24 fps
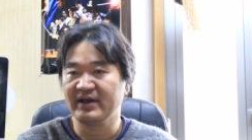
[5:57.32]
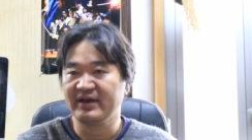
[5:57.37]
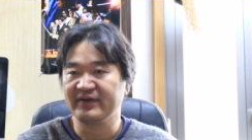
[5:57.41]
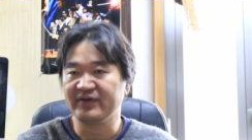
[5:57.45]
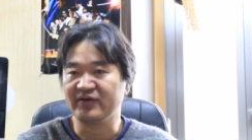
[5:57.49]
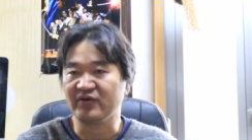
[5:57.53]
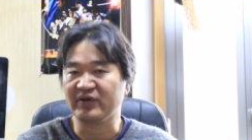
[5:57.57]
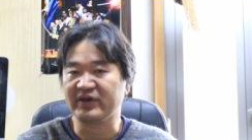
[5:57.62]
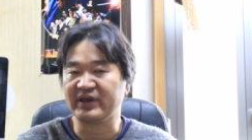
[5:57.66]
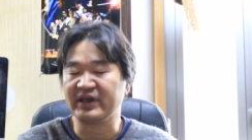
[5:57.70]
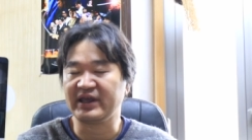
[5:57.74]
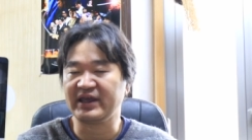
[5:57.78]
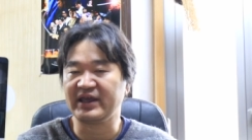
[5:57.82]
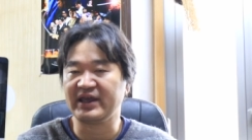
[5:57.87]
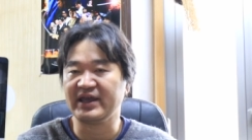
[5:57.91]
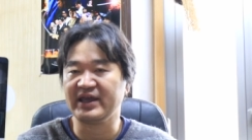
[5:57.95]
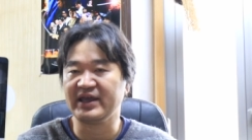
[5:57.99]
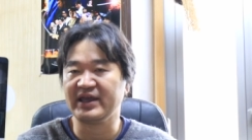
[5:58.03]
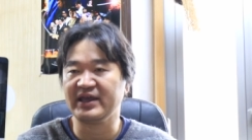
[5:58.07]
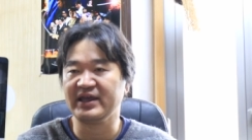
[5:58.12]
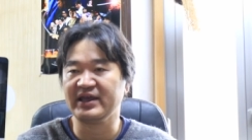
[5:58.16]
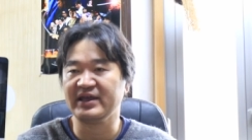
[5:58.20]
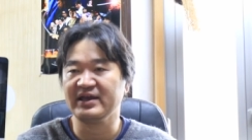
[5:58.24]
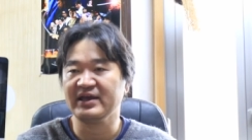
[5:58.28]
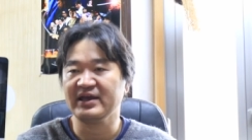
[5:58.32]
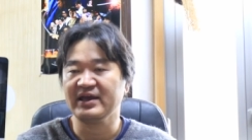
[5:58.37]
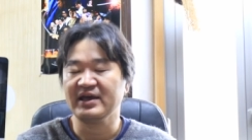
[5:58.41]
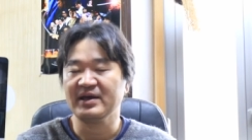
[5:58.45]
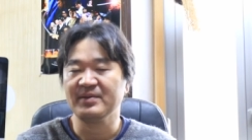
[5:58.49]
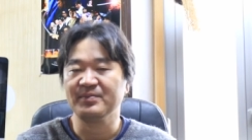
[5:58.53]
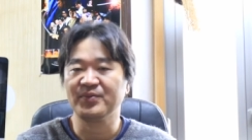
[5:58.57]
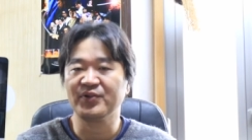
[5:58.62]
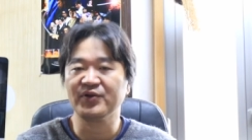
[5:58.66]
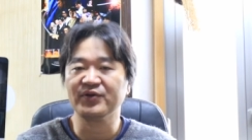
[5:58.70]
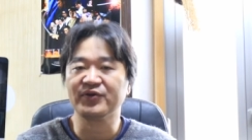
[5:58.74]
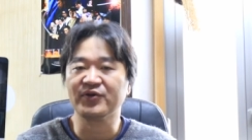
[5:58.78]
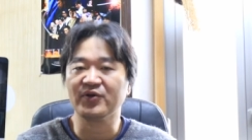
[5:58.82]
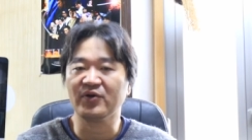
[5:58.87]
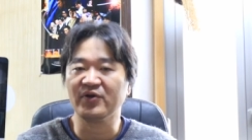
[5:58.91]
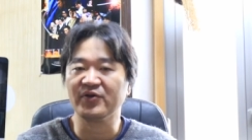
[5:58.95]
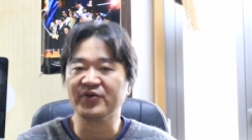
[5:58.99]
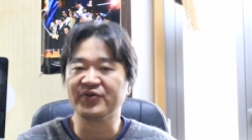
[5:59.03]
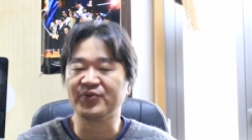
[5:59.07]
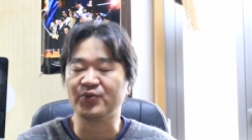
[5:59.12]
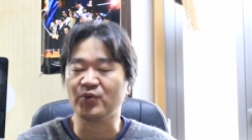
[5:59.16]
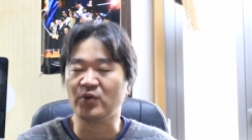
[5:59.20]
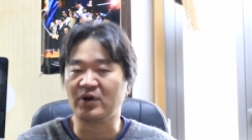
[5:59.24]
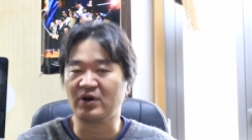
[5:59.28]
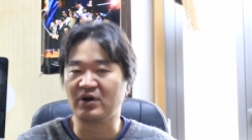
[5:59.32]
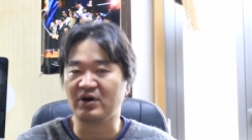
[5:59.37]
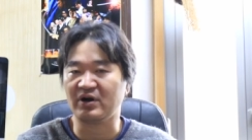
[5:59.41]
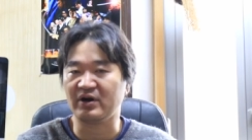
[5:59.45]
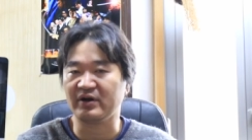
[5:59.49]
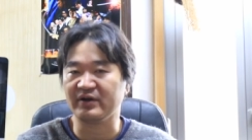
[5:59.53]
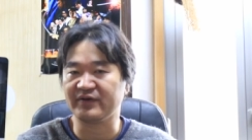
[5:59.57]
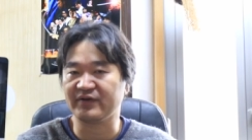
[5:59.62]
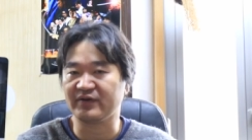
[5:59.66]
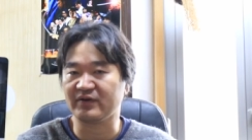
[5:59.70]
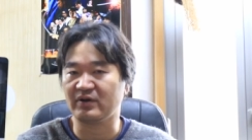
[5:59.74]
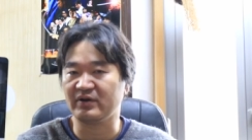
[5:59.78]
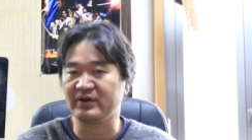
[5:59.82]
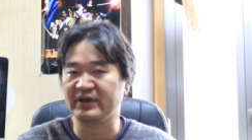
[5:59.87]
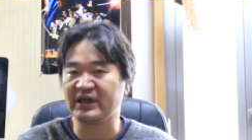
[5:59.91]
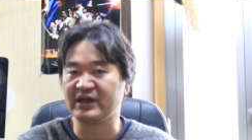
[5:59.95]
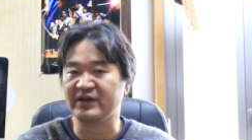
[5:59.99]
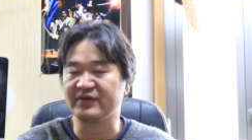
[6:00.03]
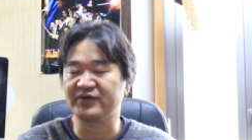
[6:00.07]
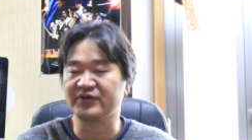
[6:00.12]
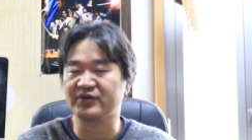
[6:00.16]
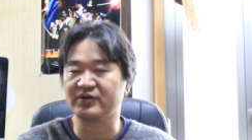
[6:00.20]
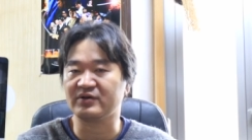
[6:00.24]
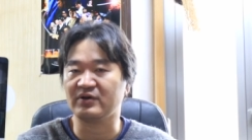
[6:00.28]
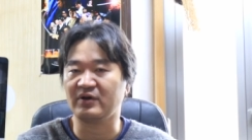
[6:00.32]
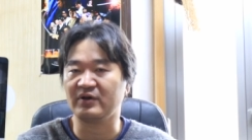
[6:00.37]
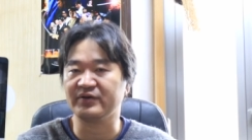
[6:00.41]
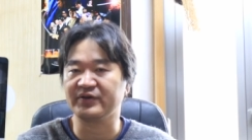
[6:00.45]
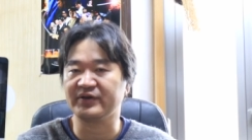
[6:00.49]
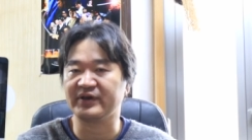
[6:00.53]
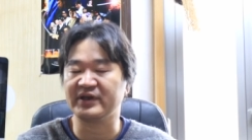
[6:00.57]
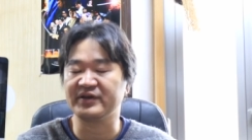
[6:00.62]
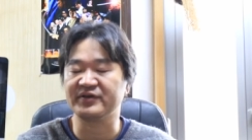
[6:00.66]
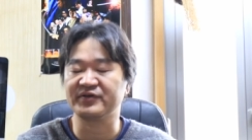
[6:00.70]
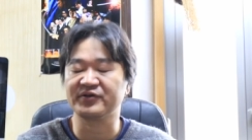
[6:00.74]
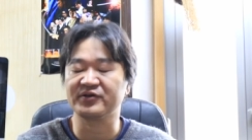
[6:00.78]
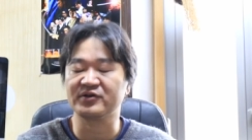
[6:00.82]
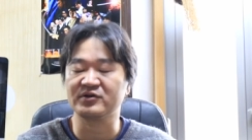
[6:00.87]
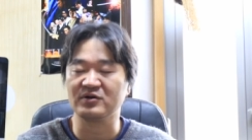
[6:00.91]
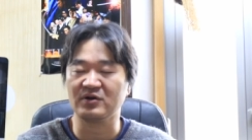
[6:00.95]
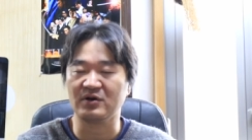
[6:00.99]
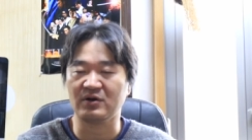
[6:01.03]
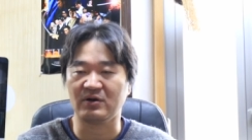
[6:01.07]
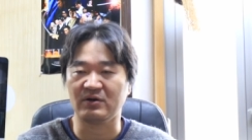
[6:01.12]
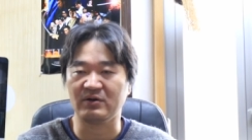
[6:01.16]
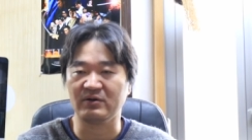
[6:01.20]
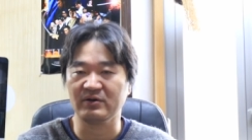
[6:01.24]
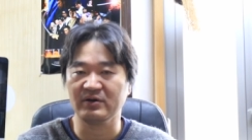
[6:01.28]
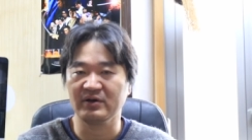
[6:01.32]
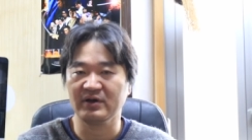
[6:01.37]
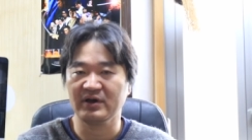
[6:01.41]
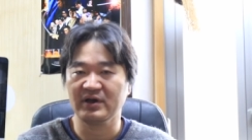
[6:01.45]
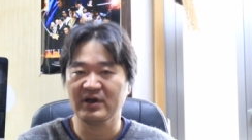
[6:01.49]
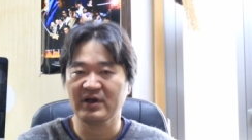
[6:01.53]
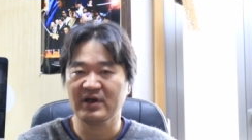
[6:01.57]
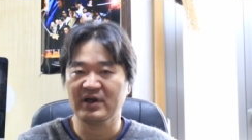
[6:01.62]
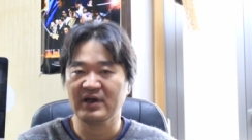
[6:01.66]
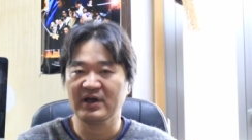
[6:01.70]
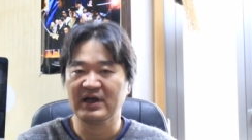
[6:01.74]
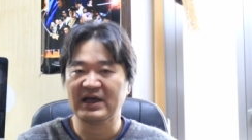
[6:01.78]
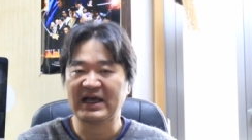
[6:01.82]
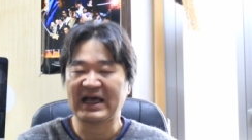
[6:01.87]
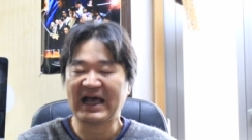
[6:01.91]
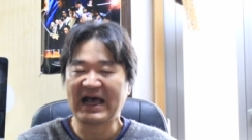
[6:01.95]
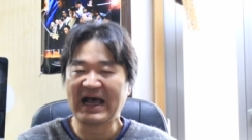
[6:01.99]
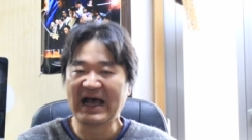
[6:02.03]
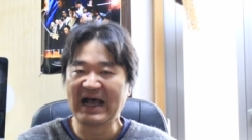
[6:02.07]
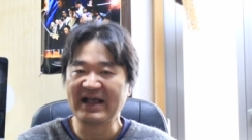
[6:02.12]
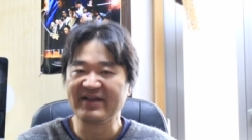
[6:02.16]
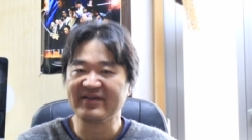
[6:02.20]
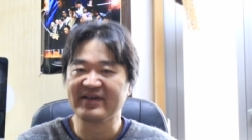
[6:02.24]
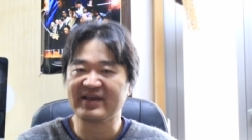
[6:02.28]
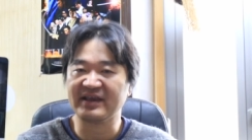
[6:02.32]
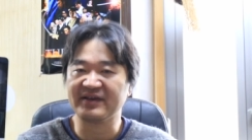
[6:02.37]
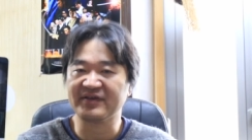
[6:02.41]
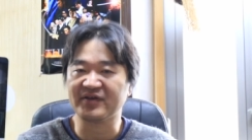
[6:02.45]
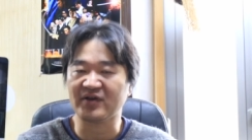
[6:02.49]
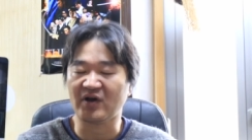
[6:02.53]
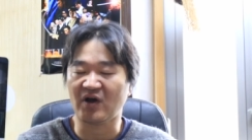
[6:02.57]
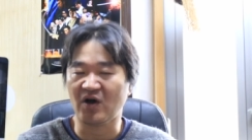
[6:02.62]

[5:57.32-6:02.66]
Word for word: So he put those words on his on his scroll as his